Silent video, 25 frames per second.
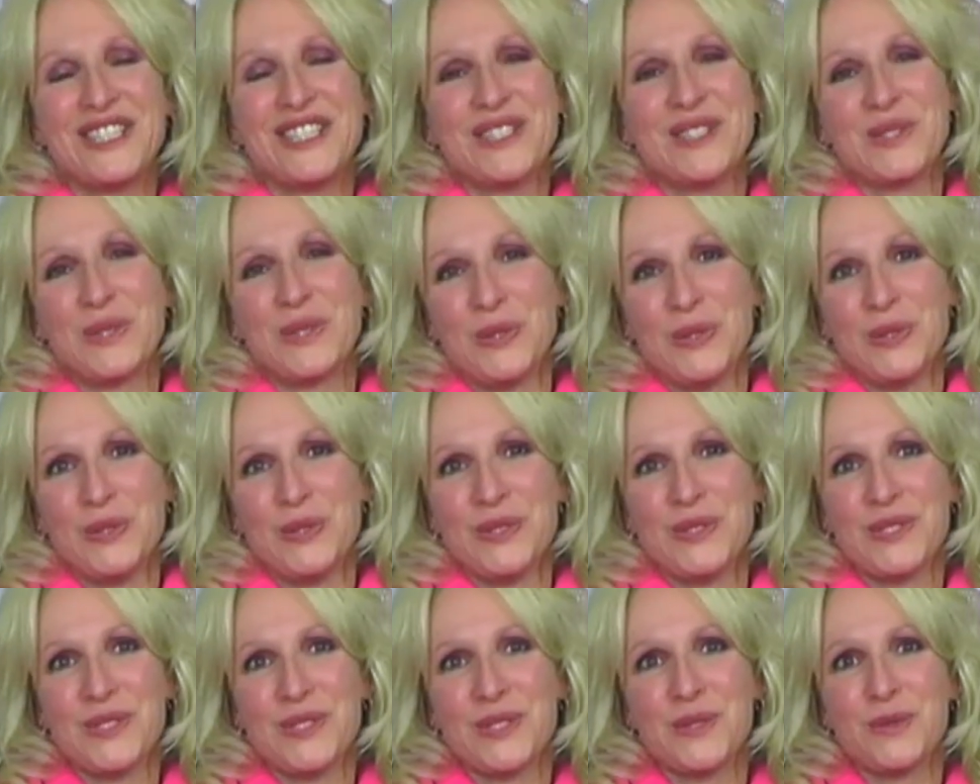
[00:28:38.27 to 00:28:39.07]

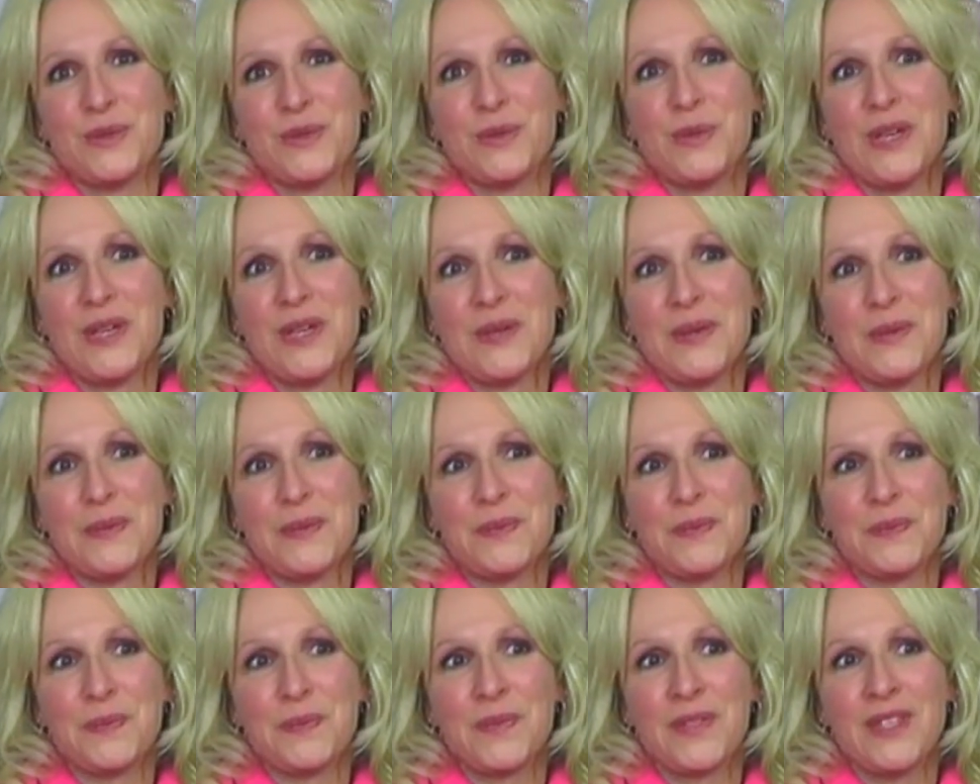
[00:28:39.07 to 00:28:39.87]
goals. Well,
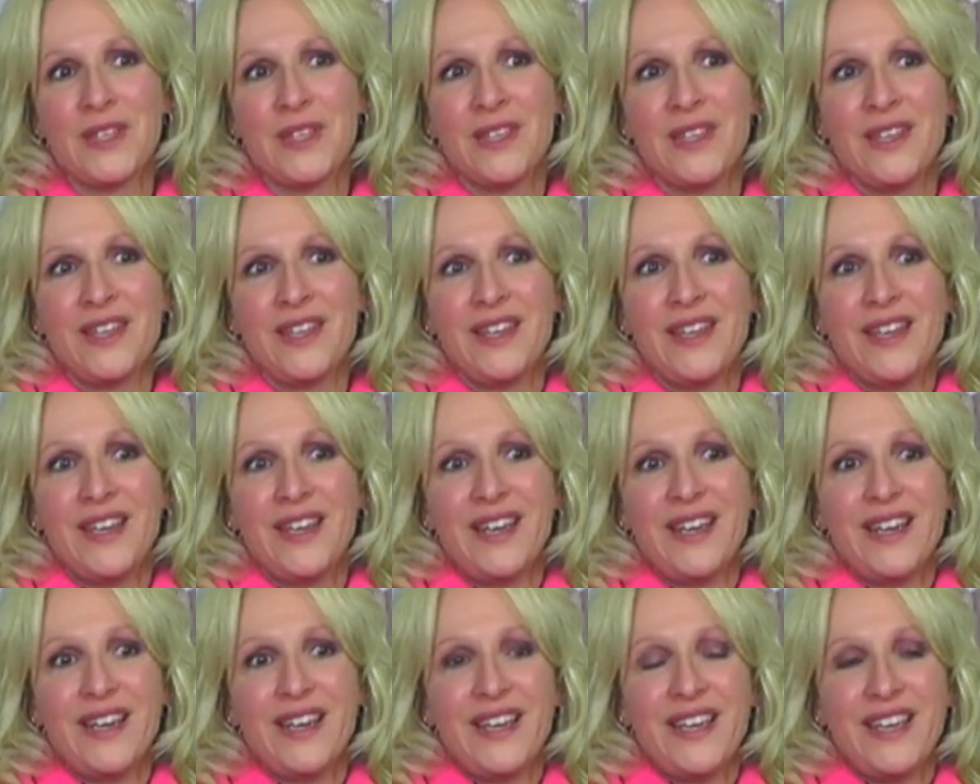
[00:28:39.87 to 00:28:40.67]

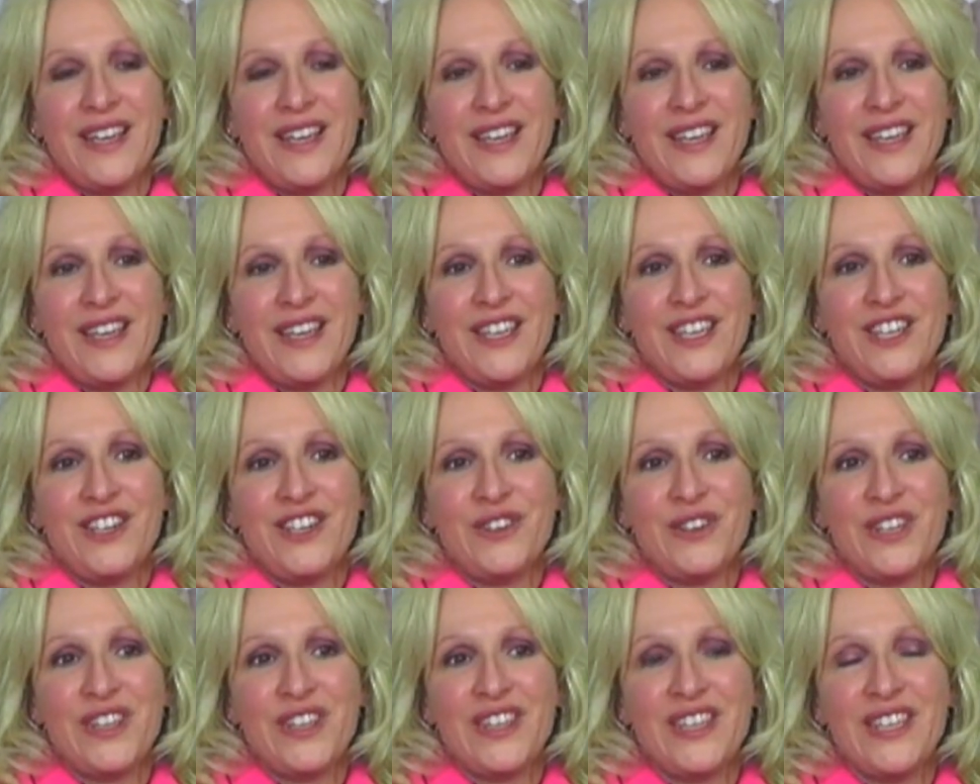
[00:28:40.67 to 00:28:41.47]

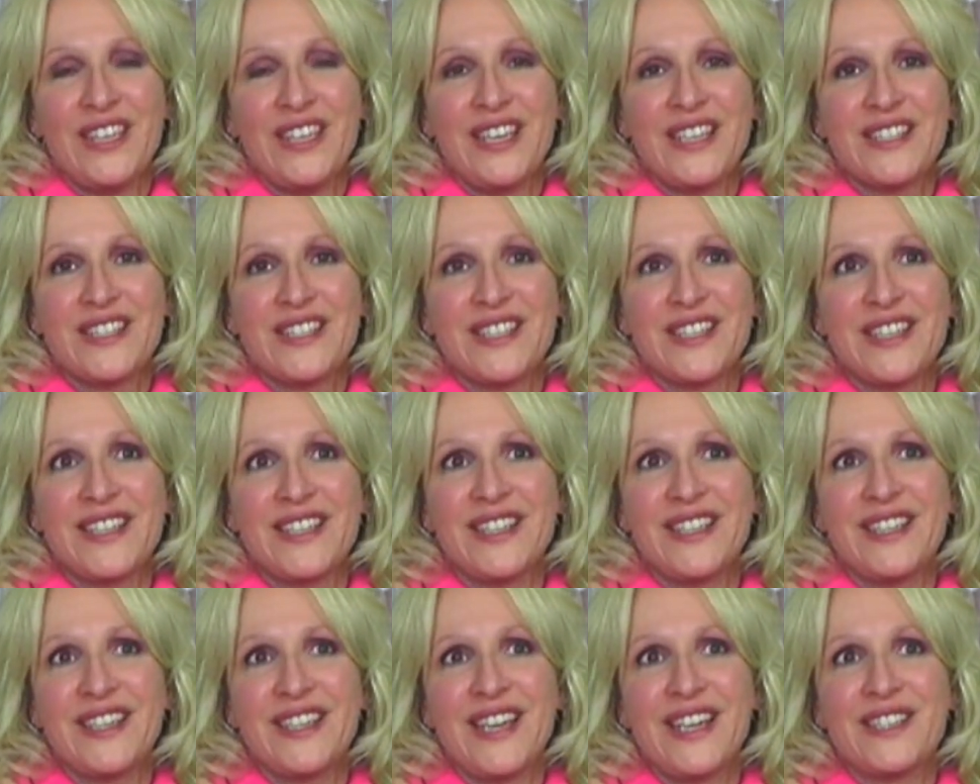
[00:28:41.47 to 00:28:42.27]
I think as
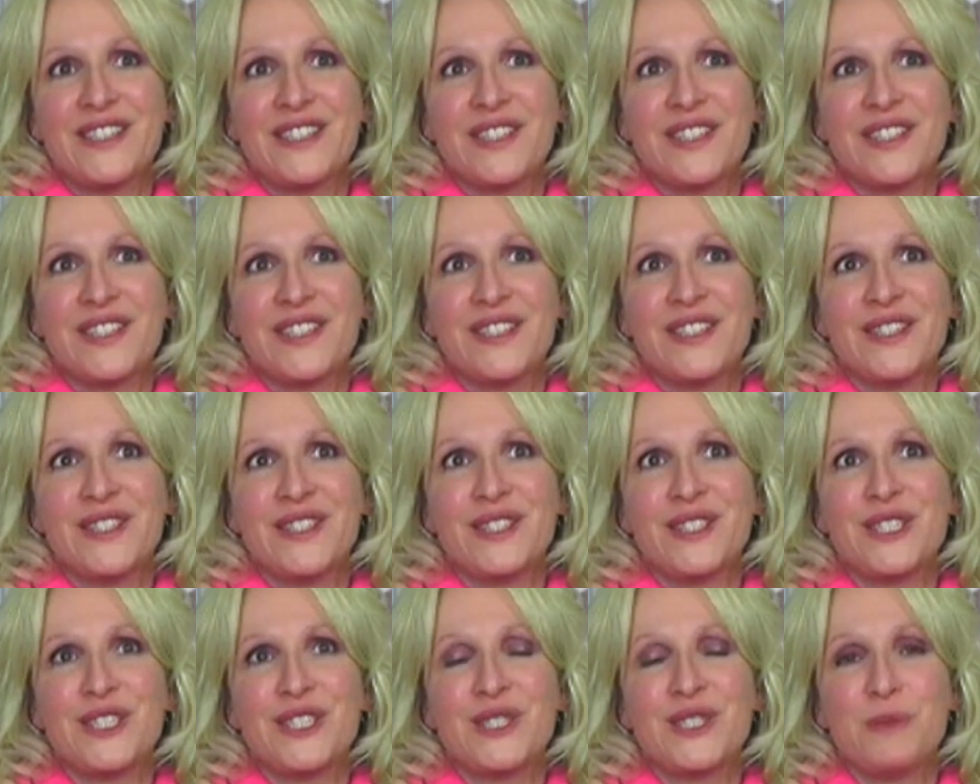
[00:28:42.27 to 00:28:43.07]
a
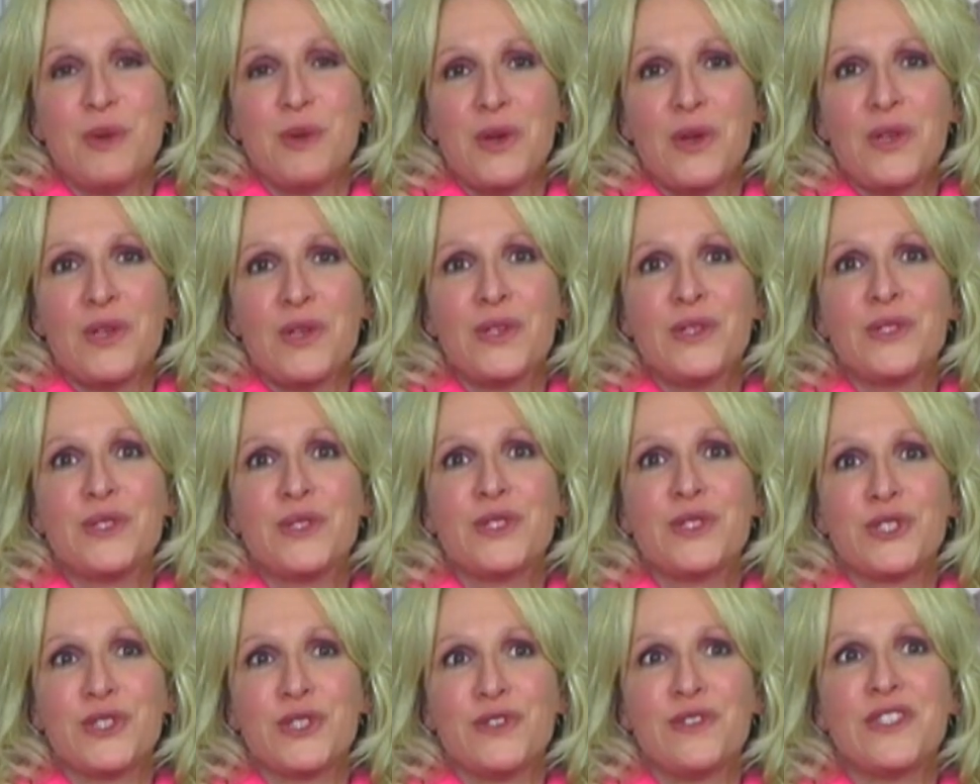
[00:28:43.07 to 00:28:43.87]
small
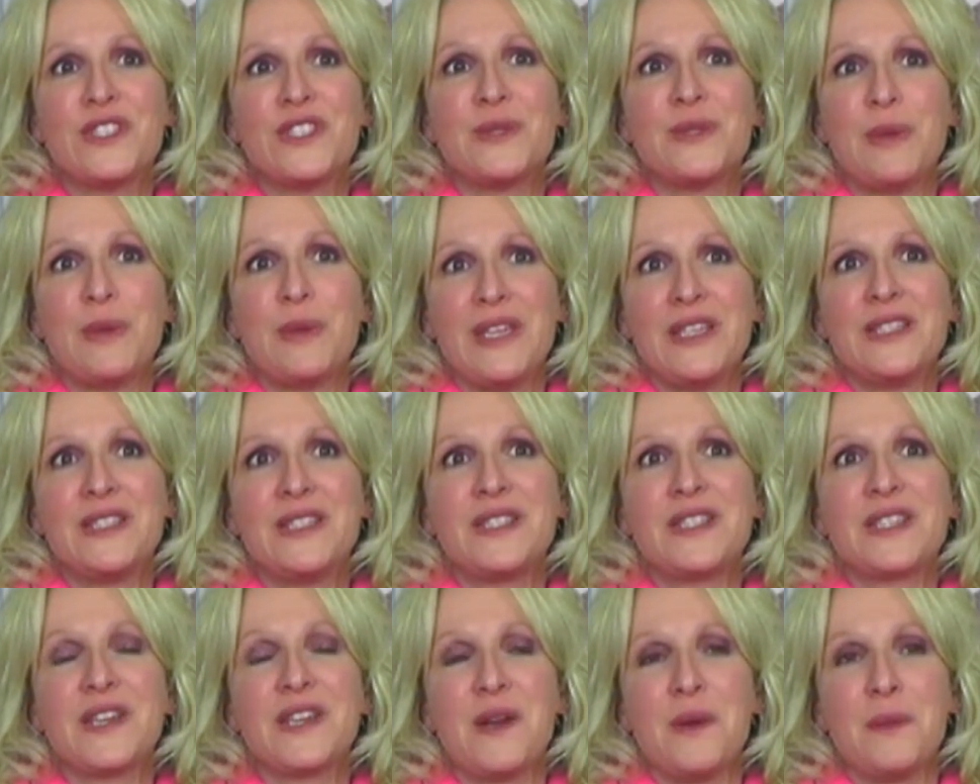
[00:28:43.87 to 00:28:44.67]

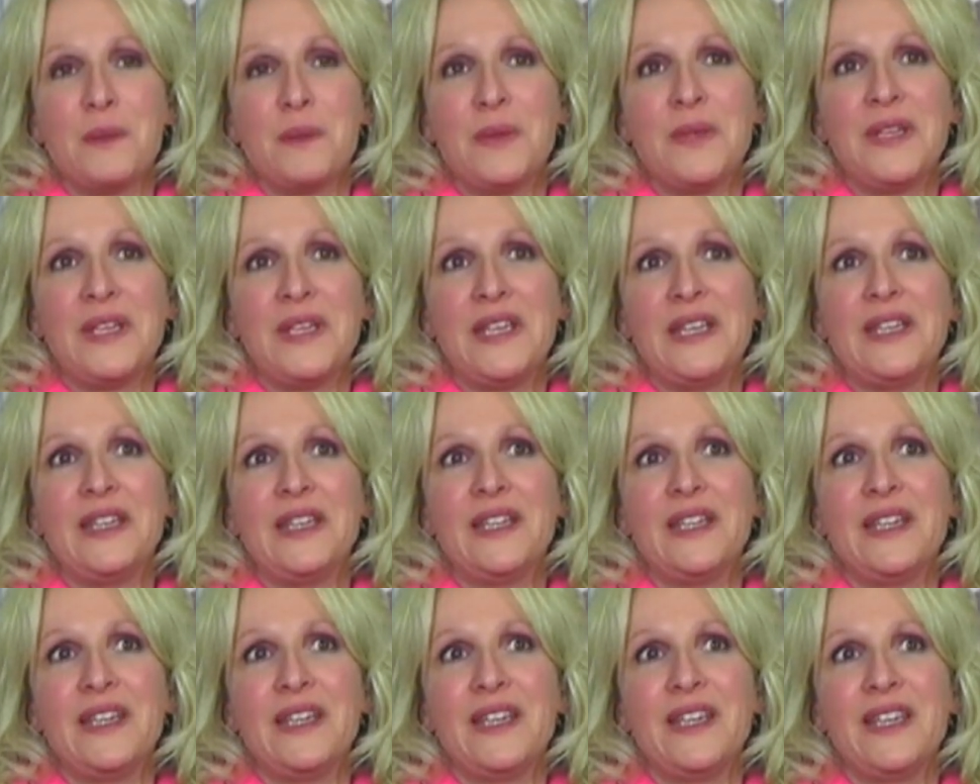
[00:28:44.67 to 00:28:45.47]
service-based
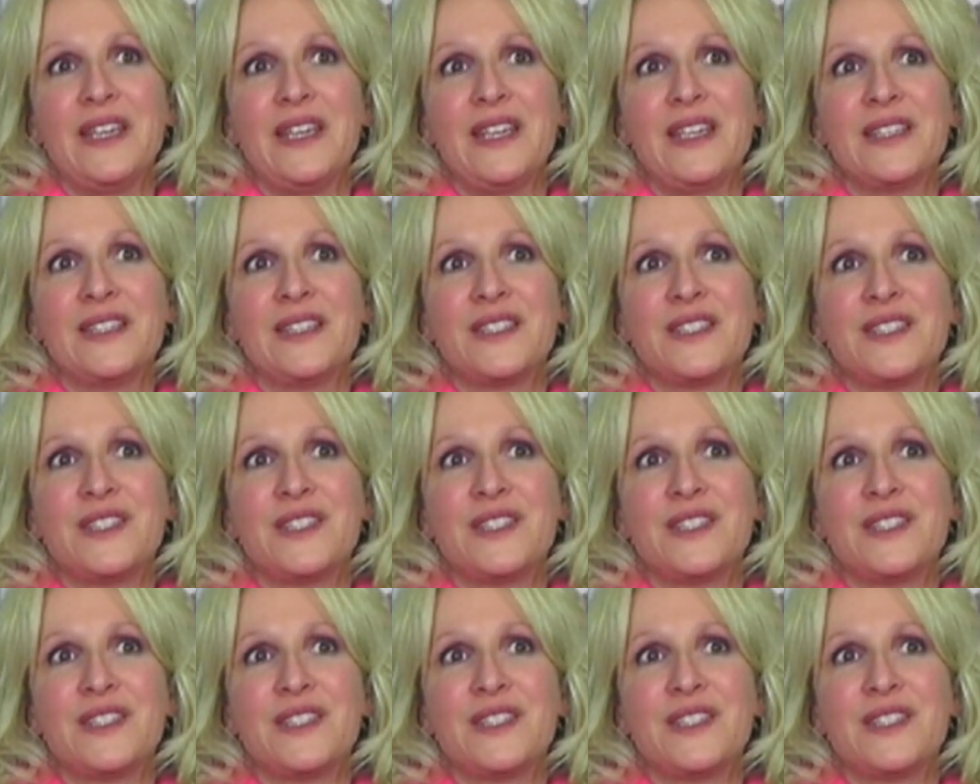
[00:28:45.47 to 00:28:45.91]
company, it's